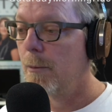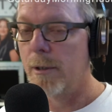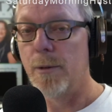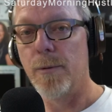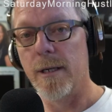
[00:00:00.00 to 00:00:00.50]
What
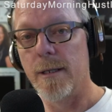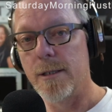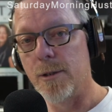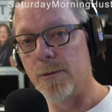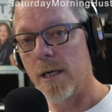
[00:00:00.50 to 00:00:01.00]
do you want
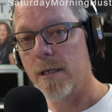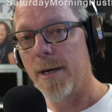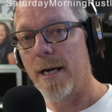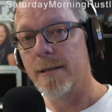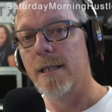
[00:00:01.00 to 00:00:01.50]
to talk
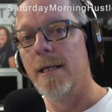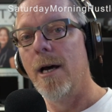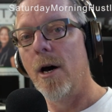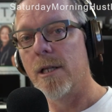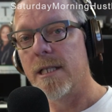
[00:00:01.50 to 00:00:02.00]
about
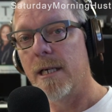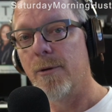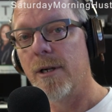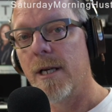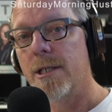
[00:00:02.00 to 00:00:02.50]
on the Saturday
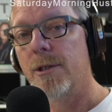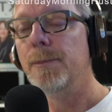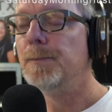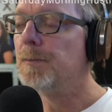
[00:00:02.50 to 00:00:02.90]
Morning Hustle?